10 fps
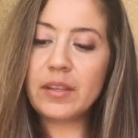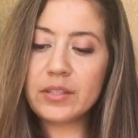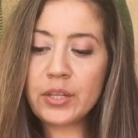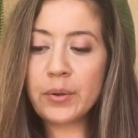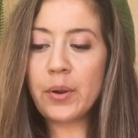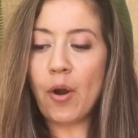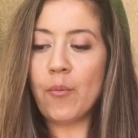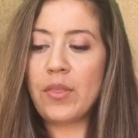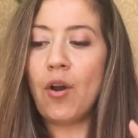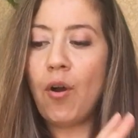So
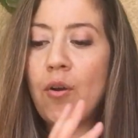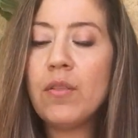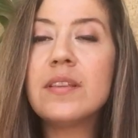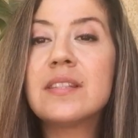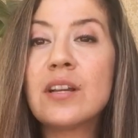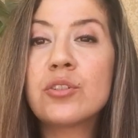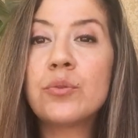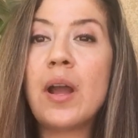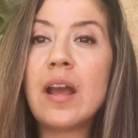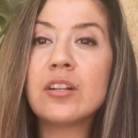with all the
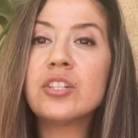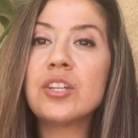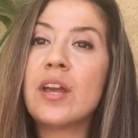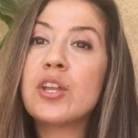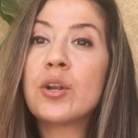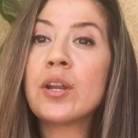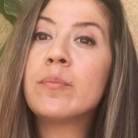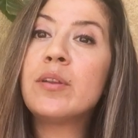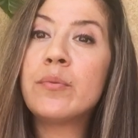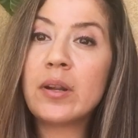sexual energy that you're going
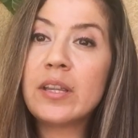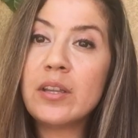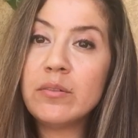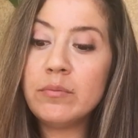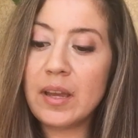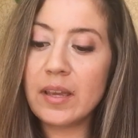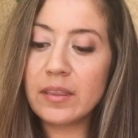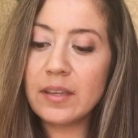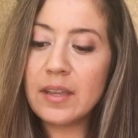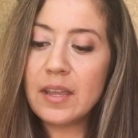to be working with,
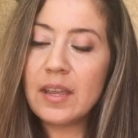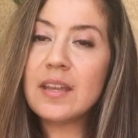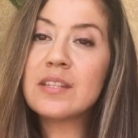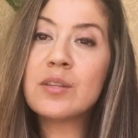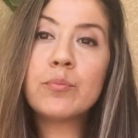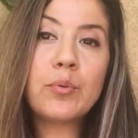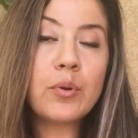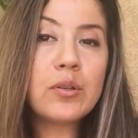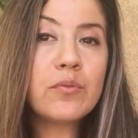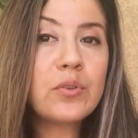it is
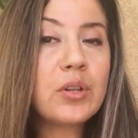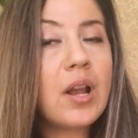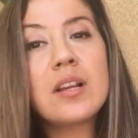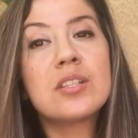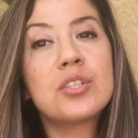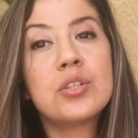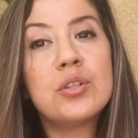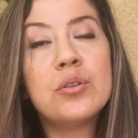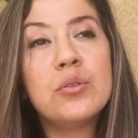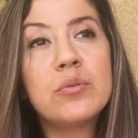important for us
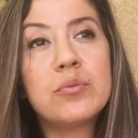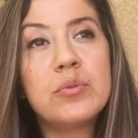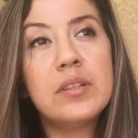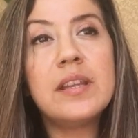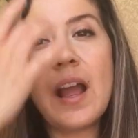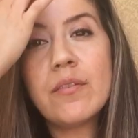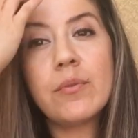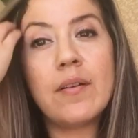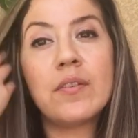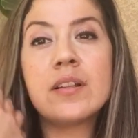to really have
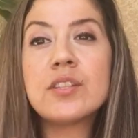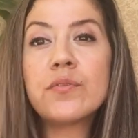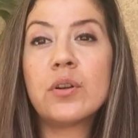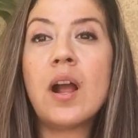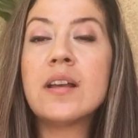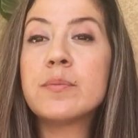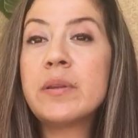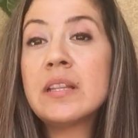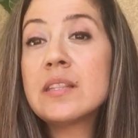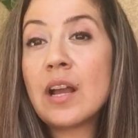reverence for us
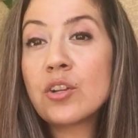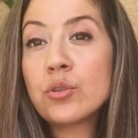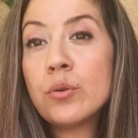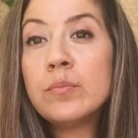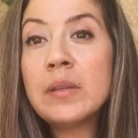being sexual